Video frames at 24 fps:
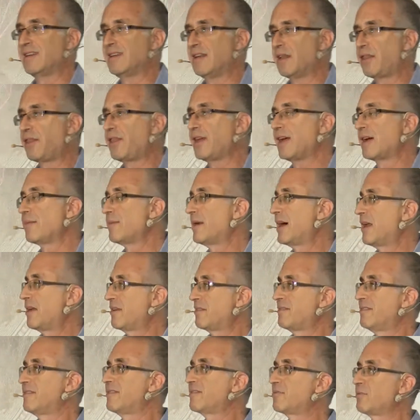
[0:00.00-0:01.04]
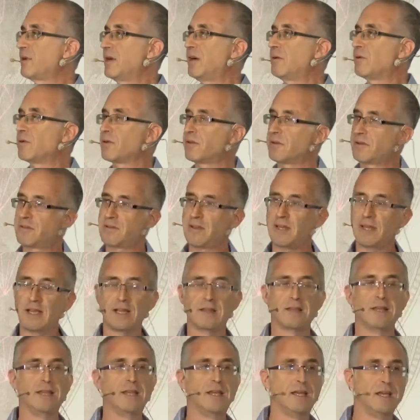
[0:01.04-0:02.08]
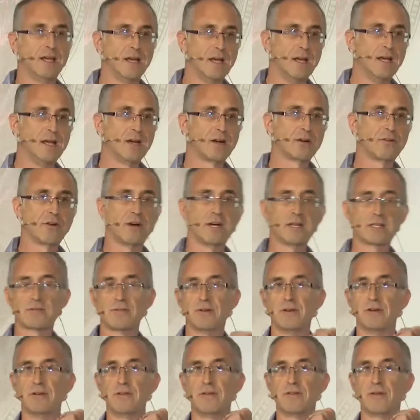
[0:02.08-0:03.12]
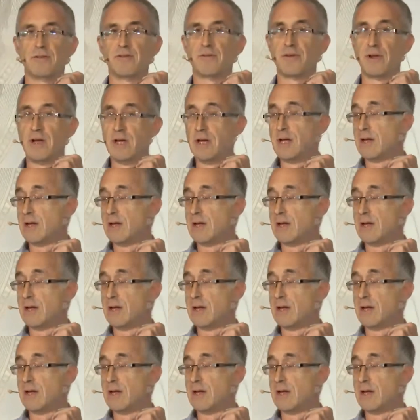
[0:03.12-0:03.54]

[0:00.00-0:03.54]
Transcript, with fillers: And think about us this way we're sitting at the crossroads of